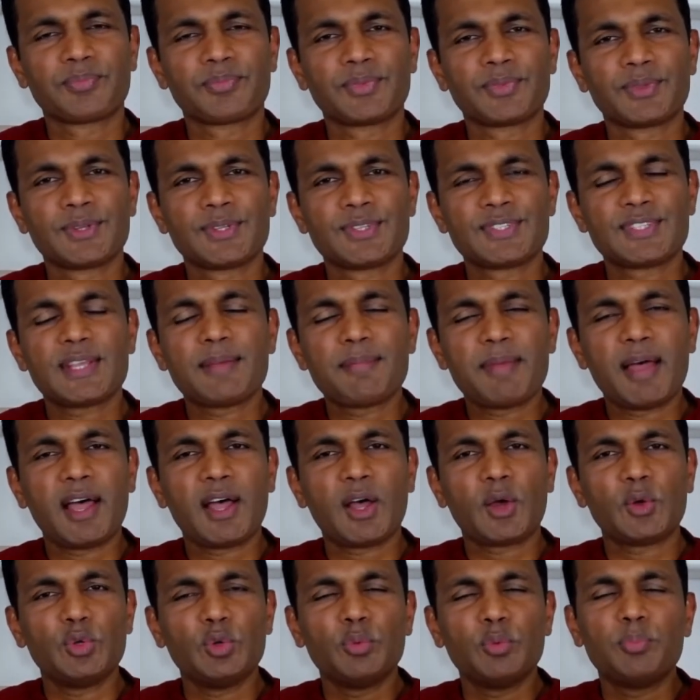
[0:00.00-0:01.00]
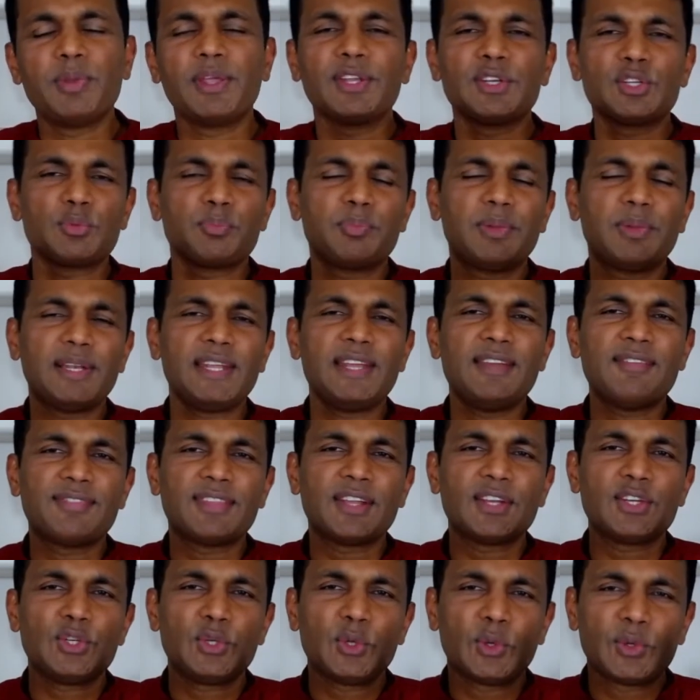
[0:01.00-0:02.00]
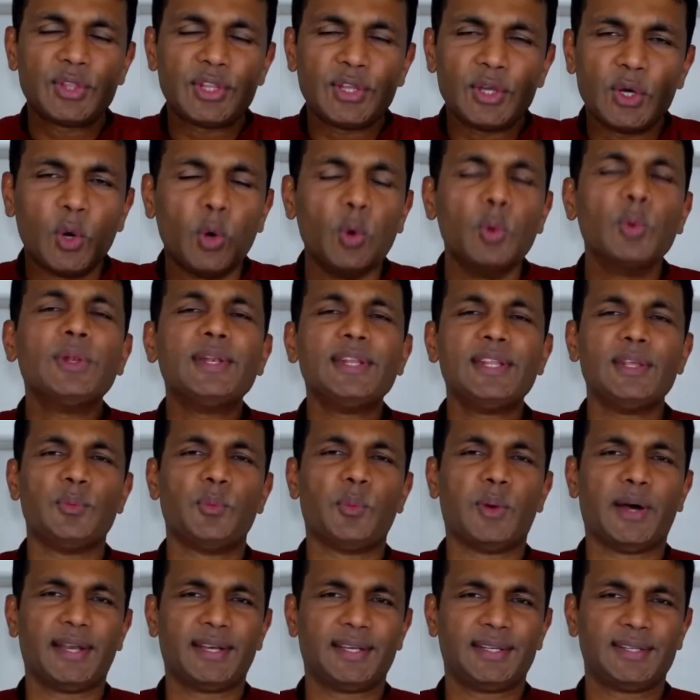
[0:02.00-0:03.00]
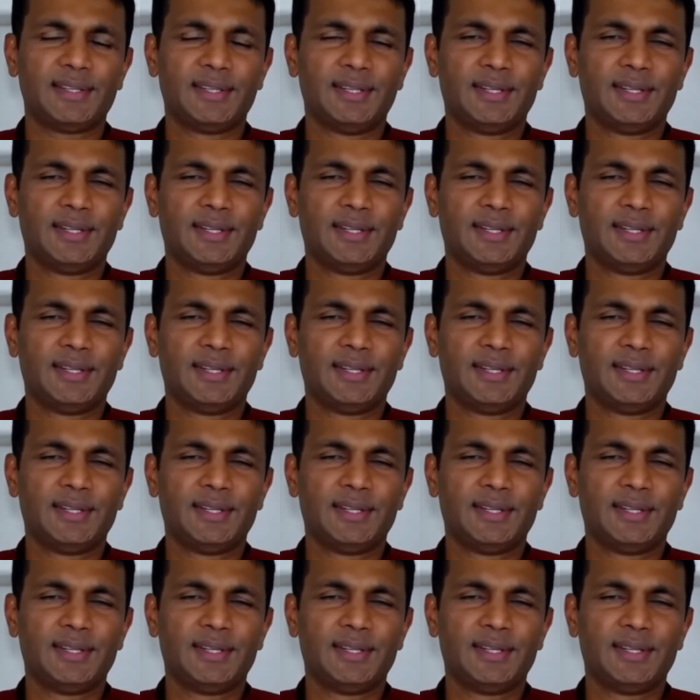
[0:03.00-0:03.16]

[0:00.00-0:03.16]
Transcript: Somehow you begin to believe that you're the only one